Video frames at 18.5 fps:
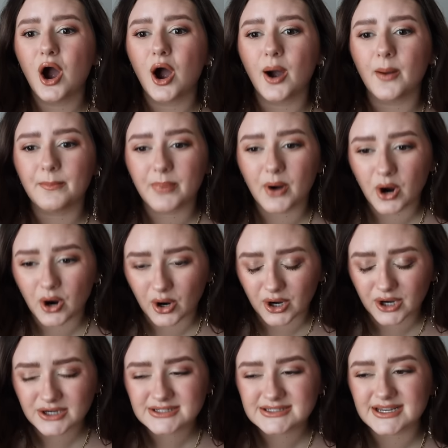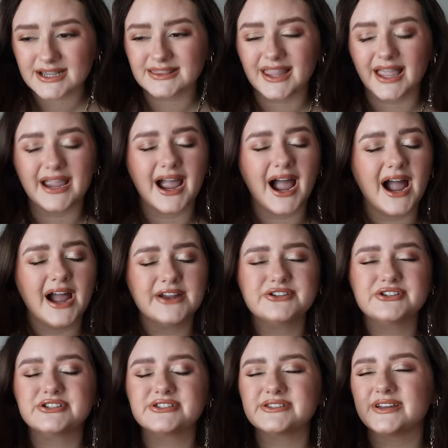apart? Like, I
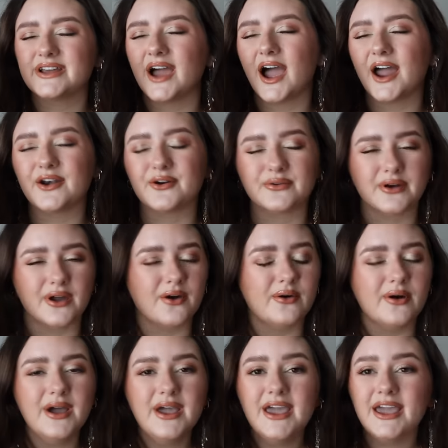just, I don't know.